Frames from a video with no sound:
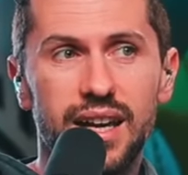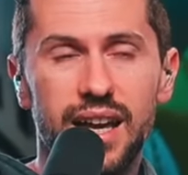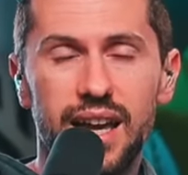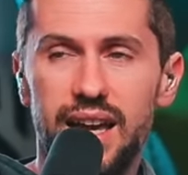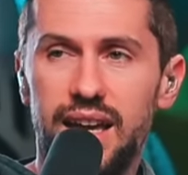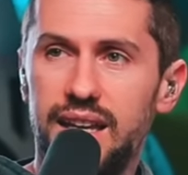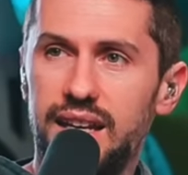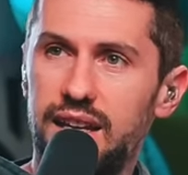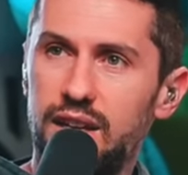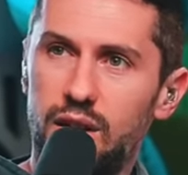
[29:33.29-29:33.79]

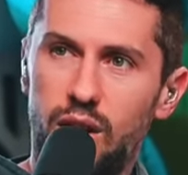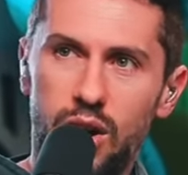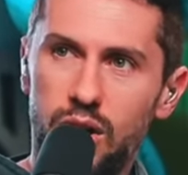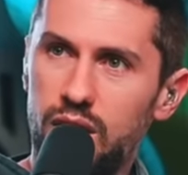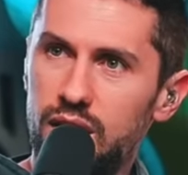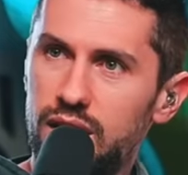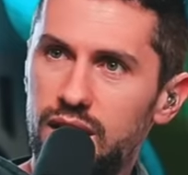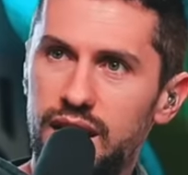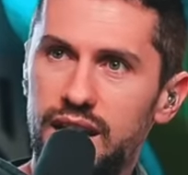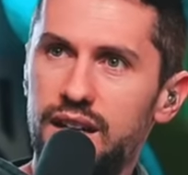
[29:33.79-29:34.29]
and in
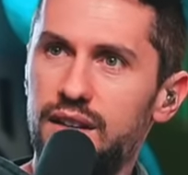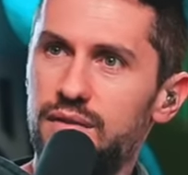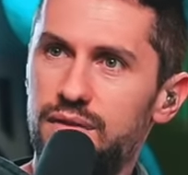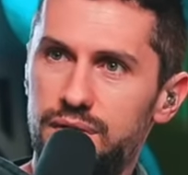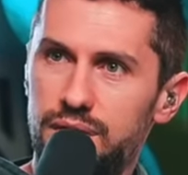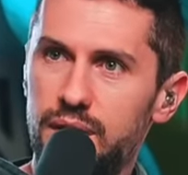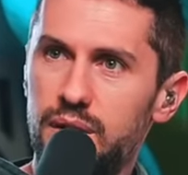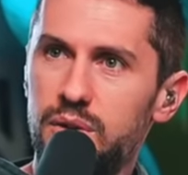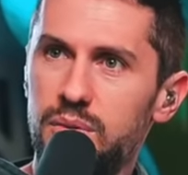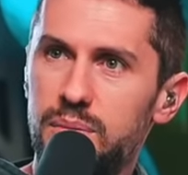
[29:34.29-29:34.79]
art and in
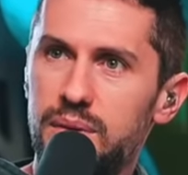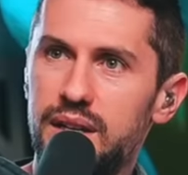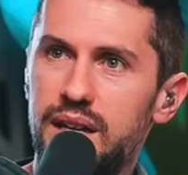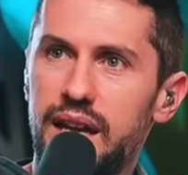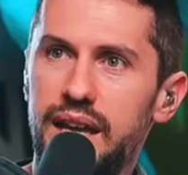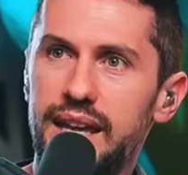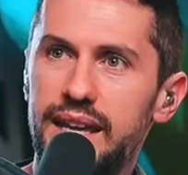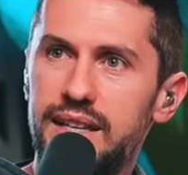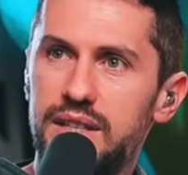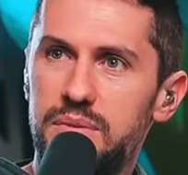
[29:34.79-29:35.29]
film,
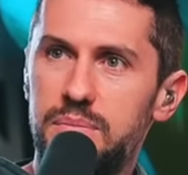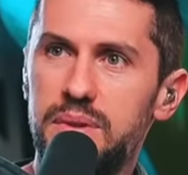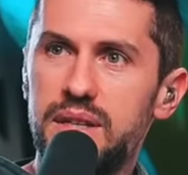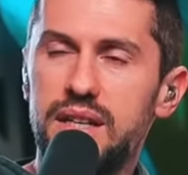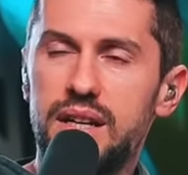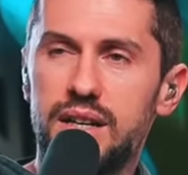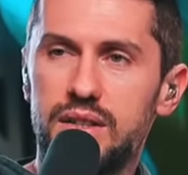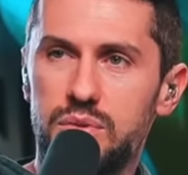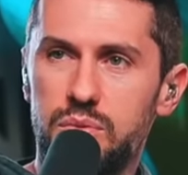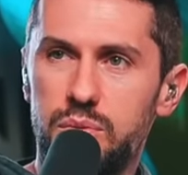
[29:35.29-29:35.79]
is
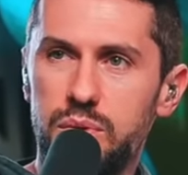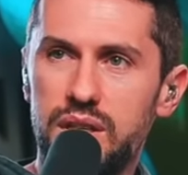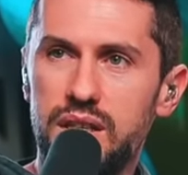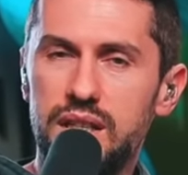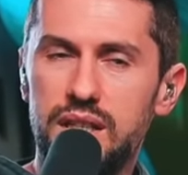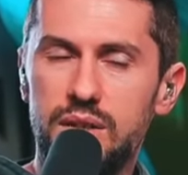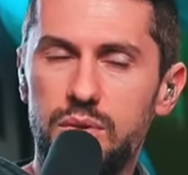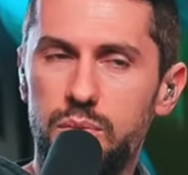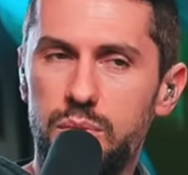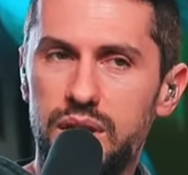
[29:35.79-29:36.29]
because
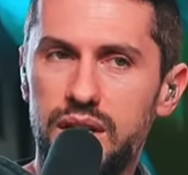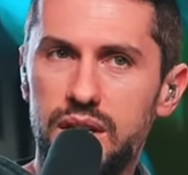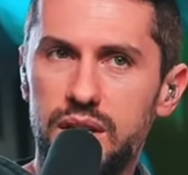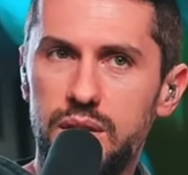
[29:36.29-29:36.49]
we